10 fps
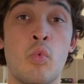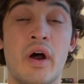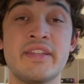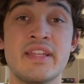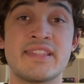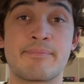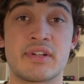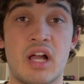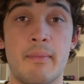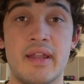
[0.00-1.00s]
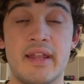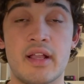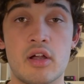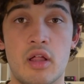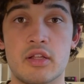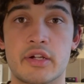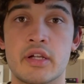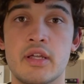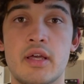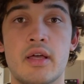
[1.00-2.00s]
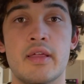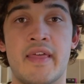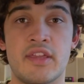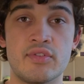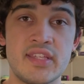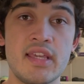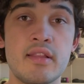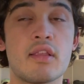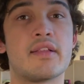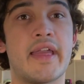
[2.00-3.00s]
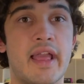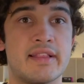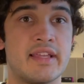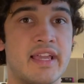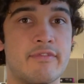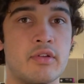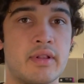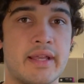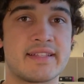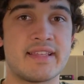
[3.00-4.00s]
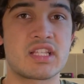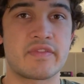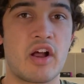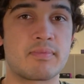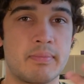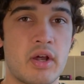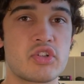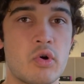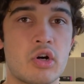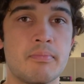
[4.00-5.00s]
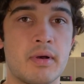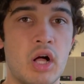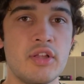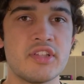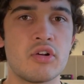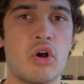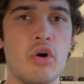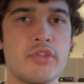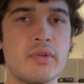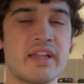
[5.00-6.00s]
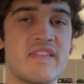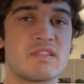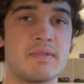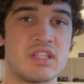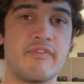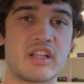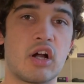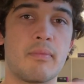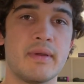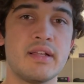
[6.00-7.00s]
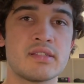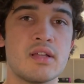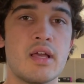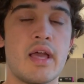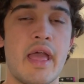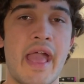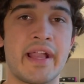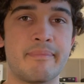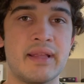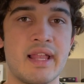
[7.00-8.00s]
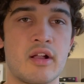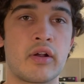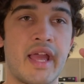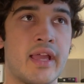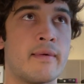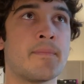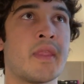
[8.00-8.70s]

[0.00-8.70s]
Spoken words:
what is the predominating color that you see to give you like a sense of how prepared you are, but also go through like the specific topics and be like, okay,